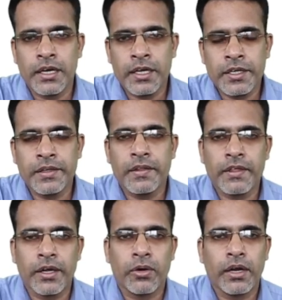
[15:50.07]
connecting the
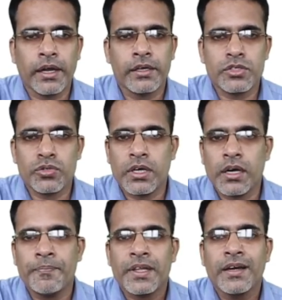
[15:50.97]
thyroid gland to the
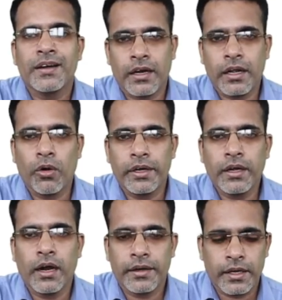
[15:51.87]
cricoid
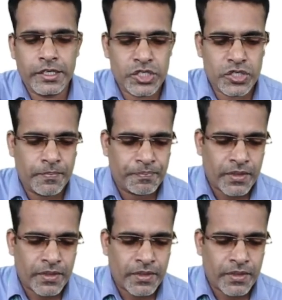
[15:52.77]
cartilage.